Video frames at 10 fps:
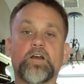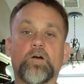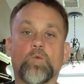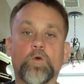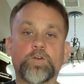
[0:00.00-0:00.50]

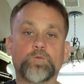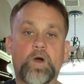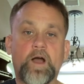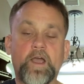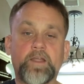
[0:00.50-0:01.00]

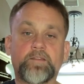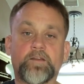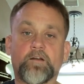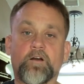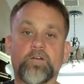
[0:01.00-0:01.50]
Worldwide,
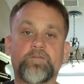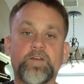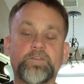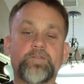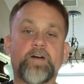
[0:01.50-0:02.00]
there are
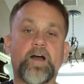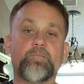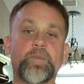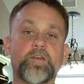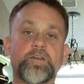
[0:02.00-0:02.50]
55
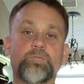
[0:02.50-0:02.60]
million